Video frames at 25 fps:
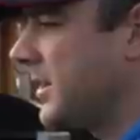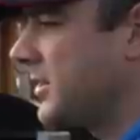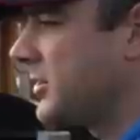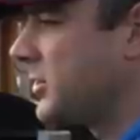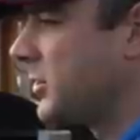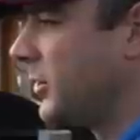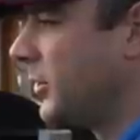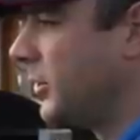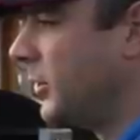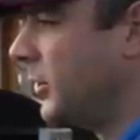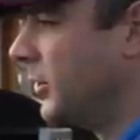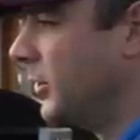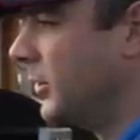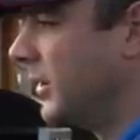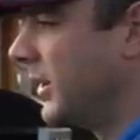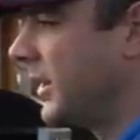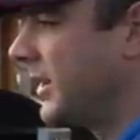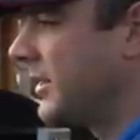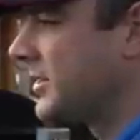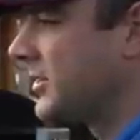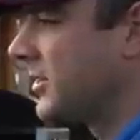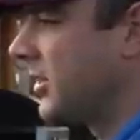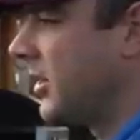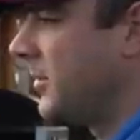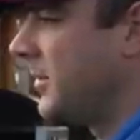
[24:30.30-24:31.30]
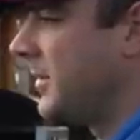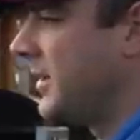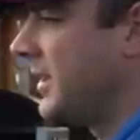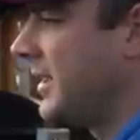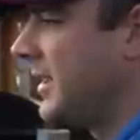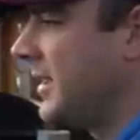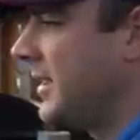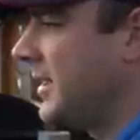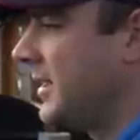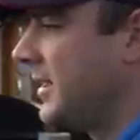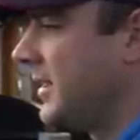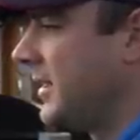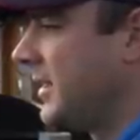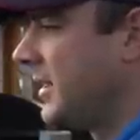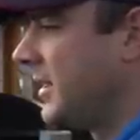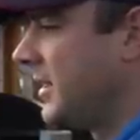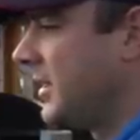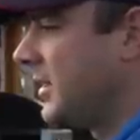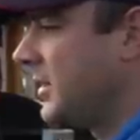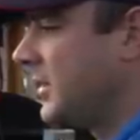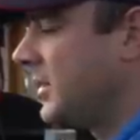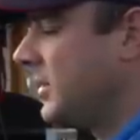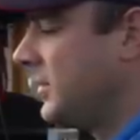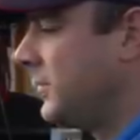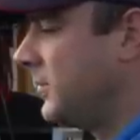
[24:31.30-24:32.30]
at all this time of year,
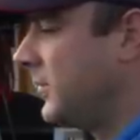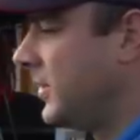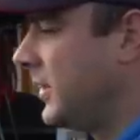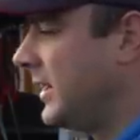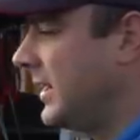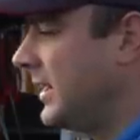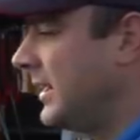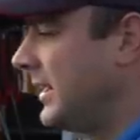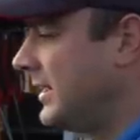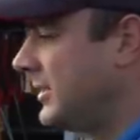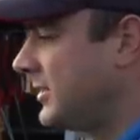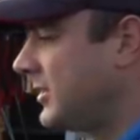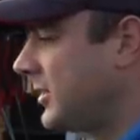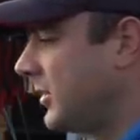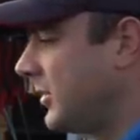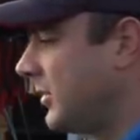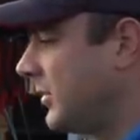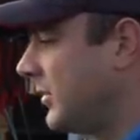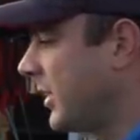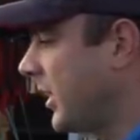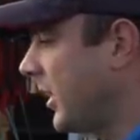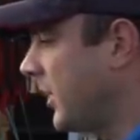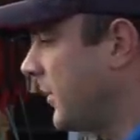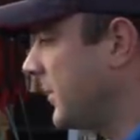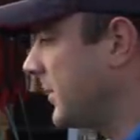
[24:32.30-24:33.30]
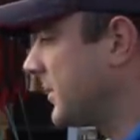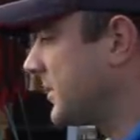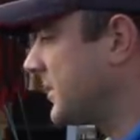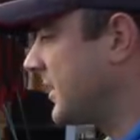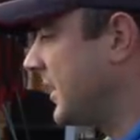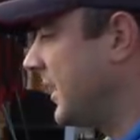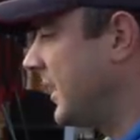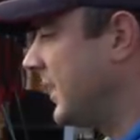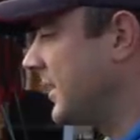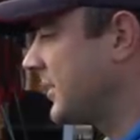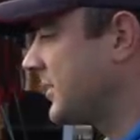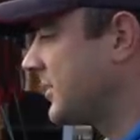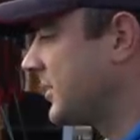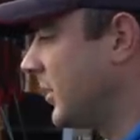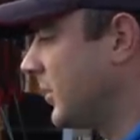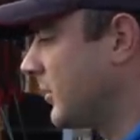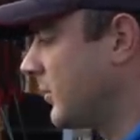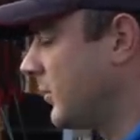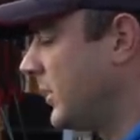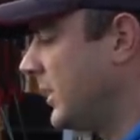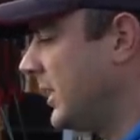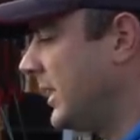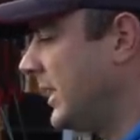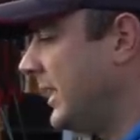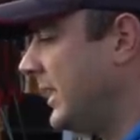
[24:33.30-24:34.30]
you really do notice it. And it's not
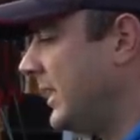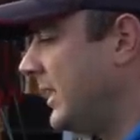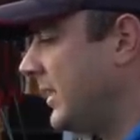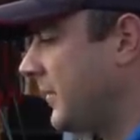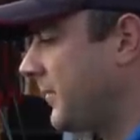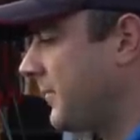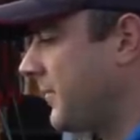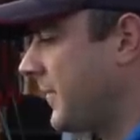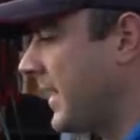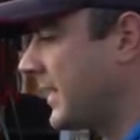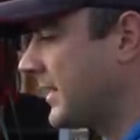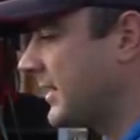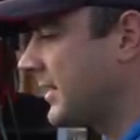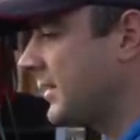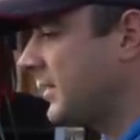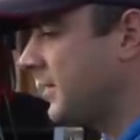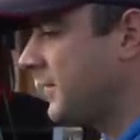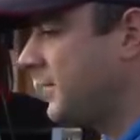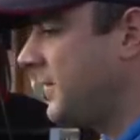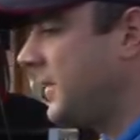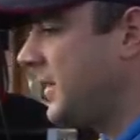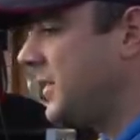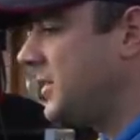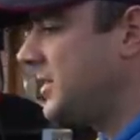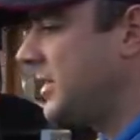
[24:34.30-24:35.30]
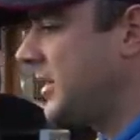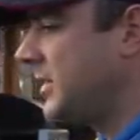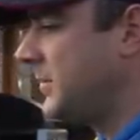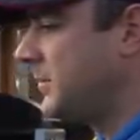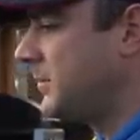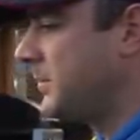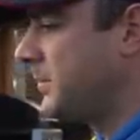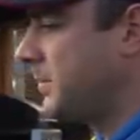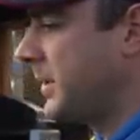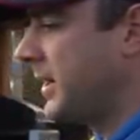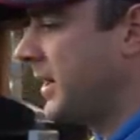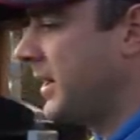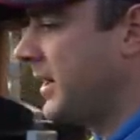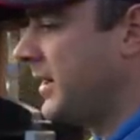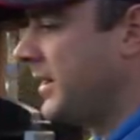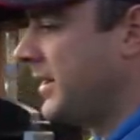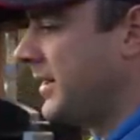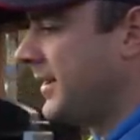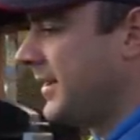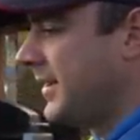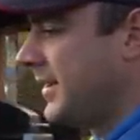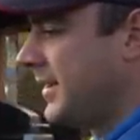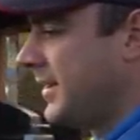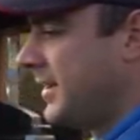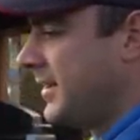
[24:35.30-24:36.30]
really affected the fishing, but
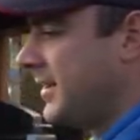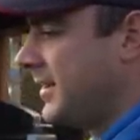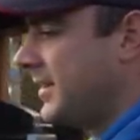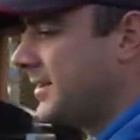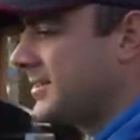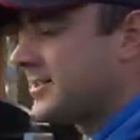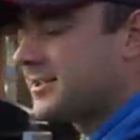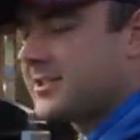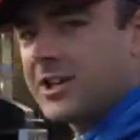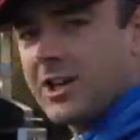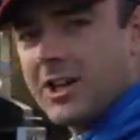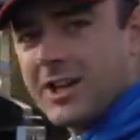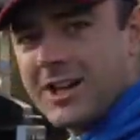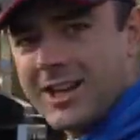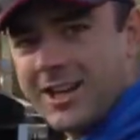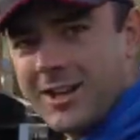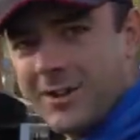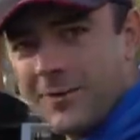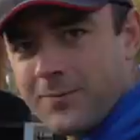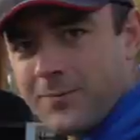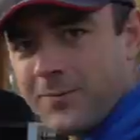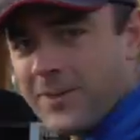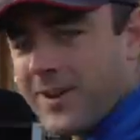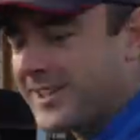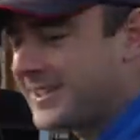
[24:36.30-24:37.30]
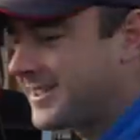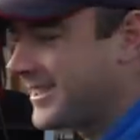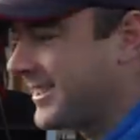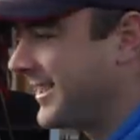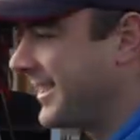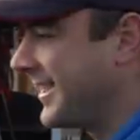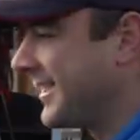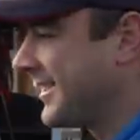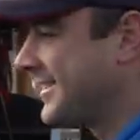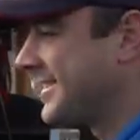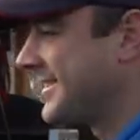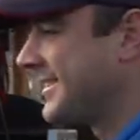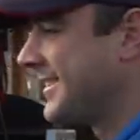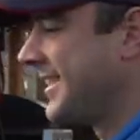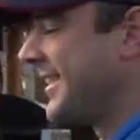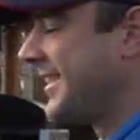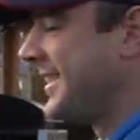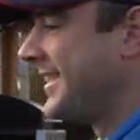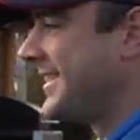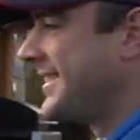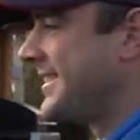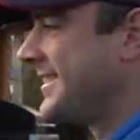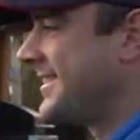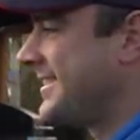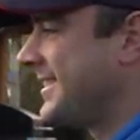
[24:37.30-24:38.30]
it's certainly affecting us
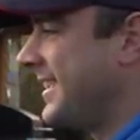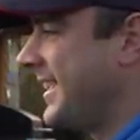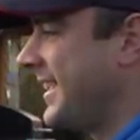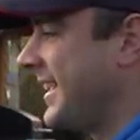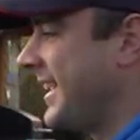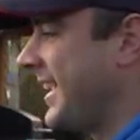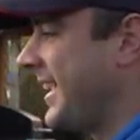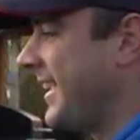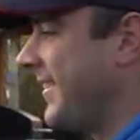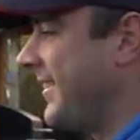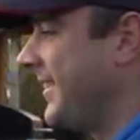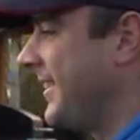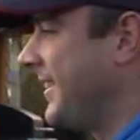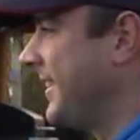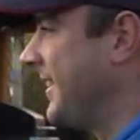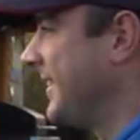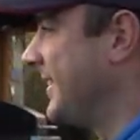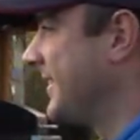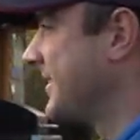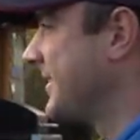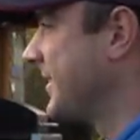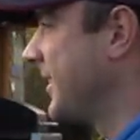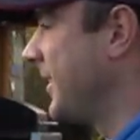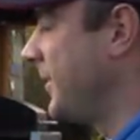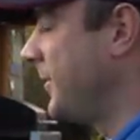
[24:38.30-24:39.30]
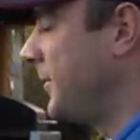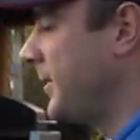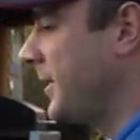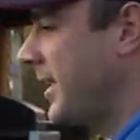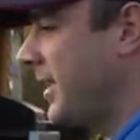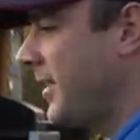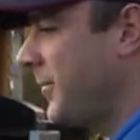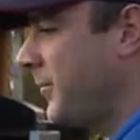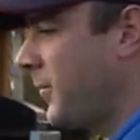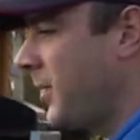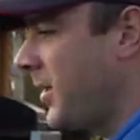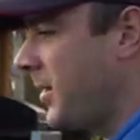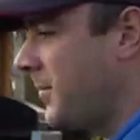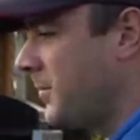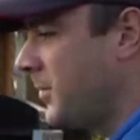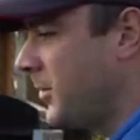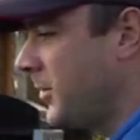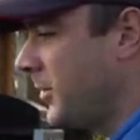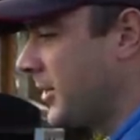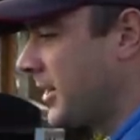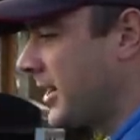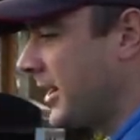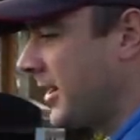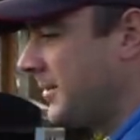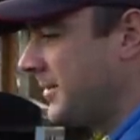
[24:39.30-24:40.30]
sitting out here. So we're gonna have one
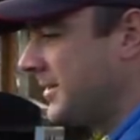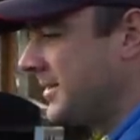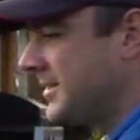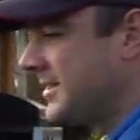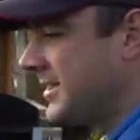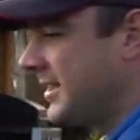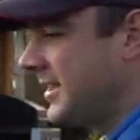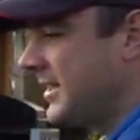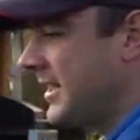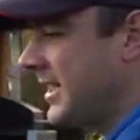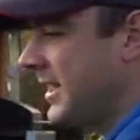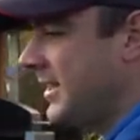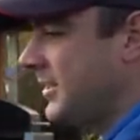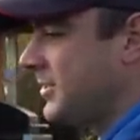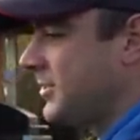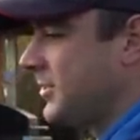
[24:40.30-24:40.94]
more coming to the net